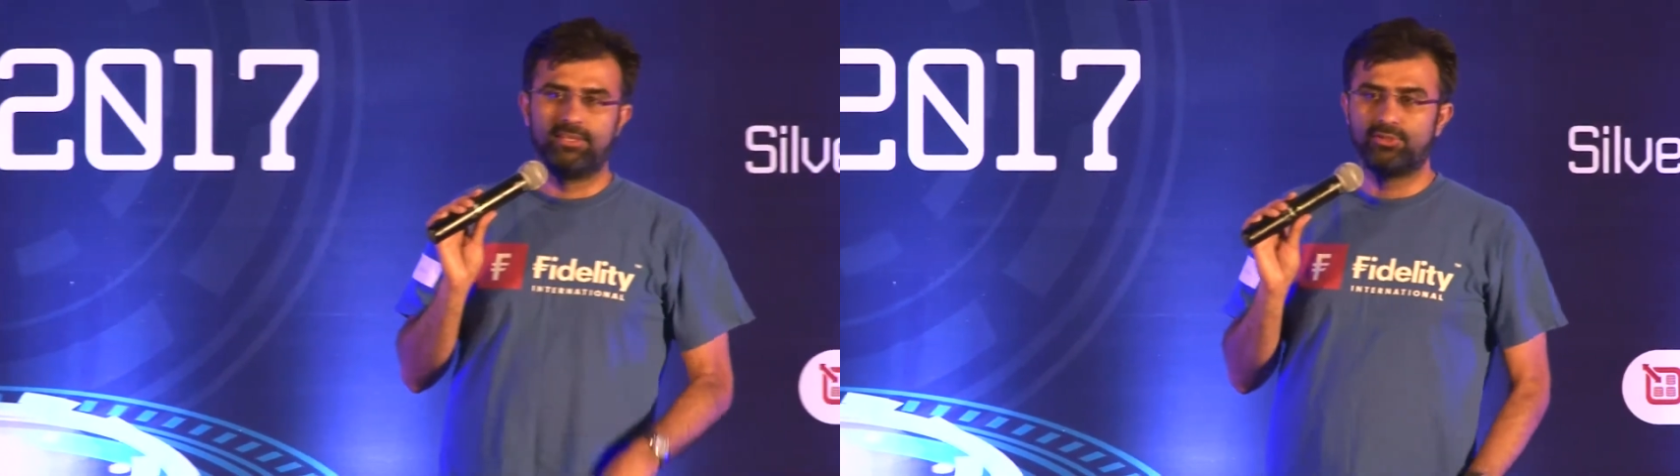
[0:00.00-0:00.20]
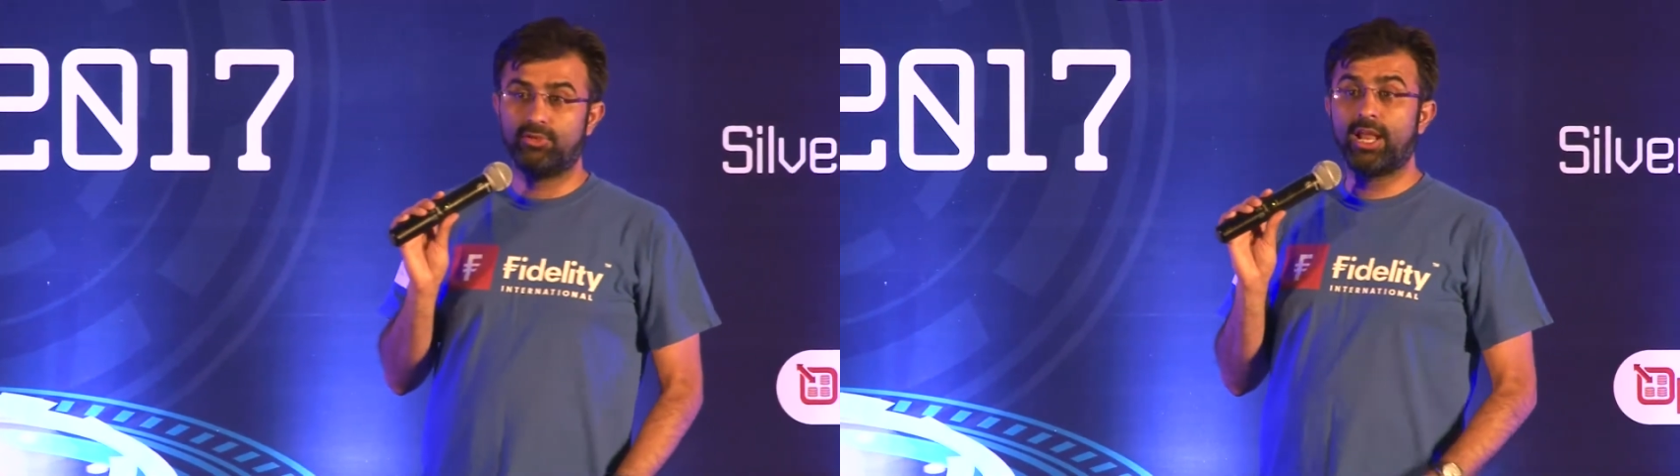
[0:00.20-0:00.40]

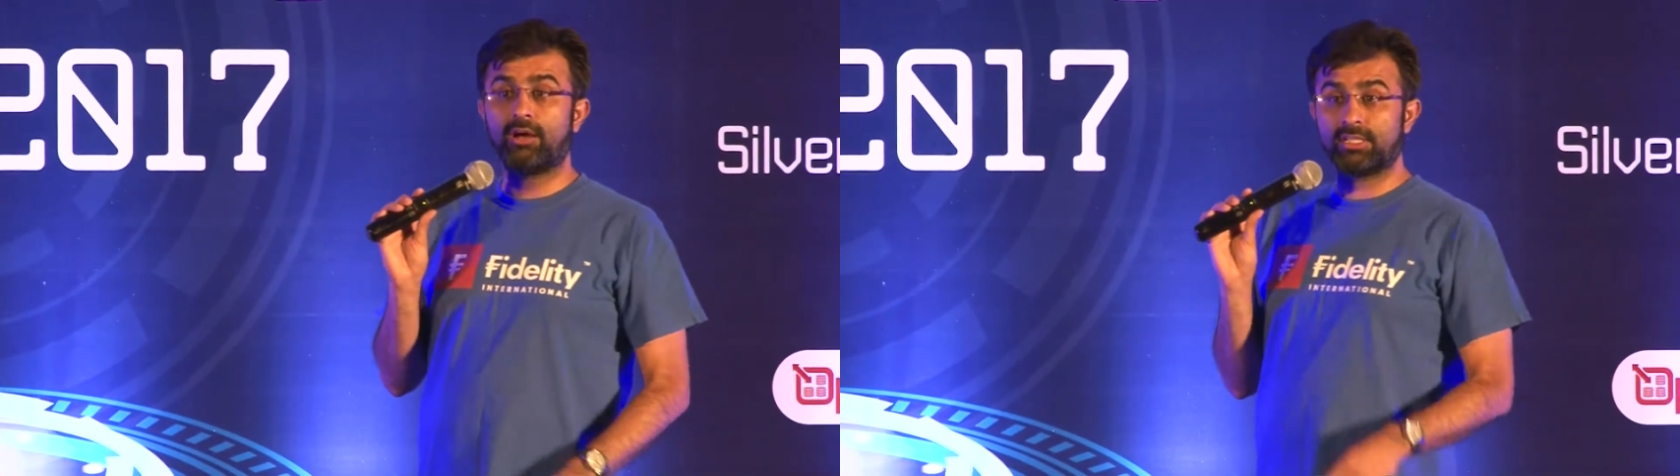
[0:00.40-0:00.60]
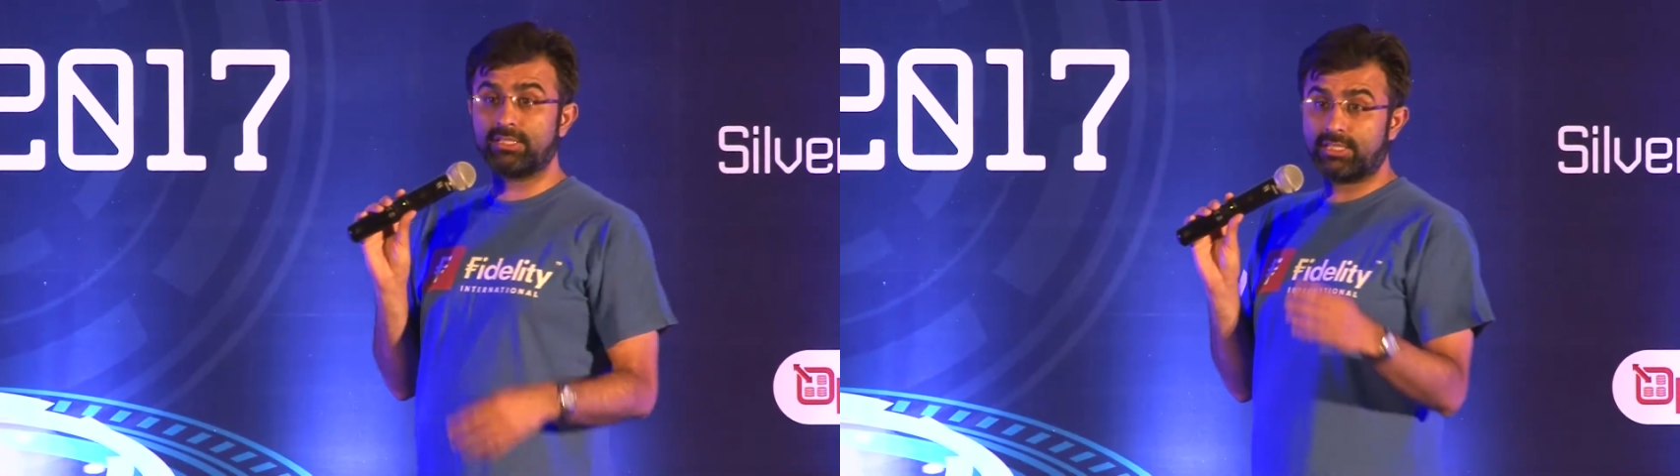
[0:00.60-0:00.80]
So now
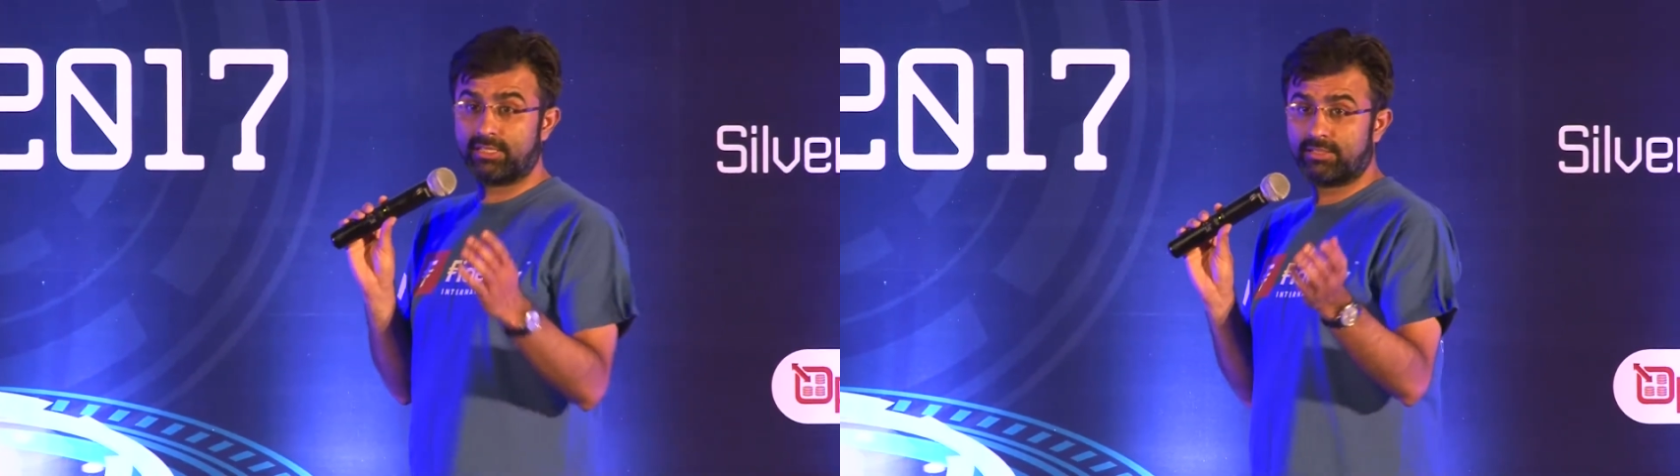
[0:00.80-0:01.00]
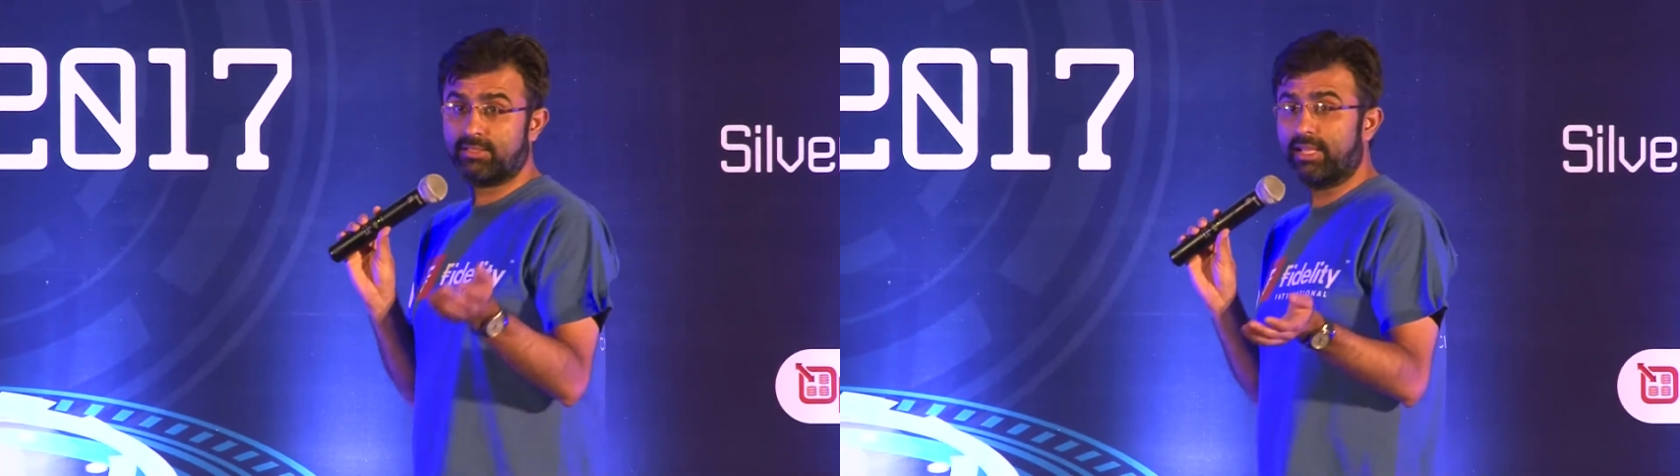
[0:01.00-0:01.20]

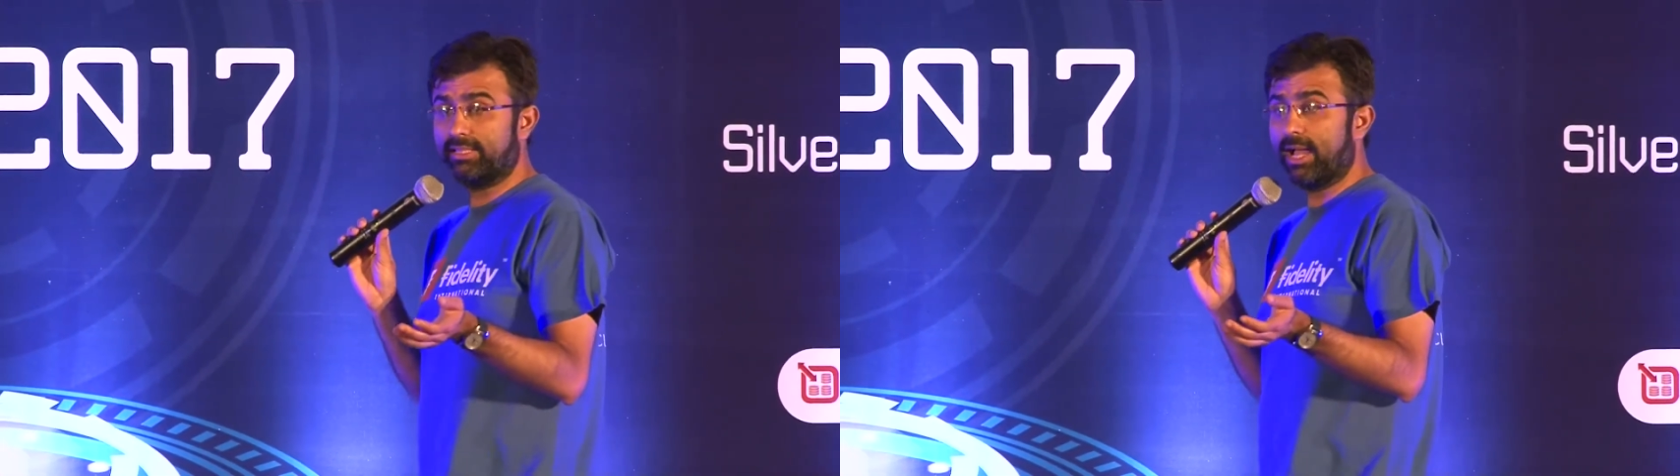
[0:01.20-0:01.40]
the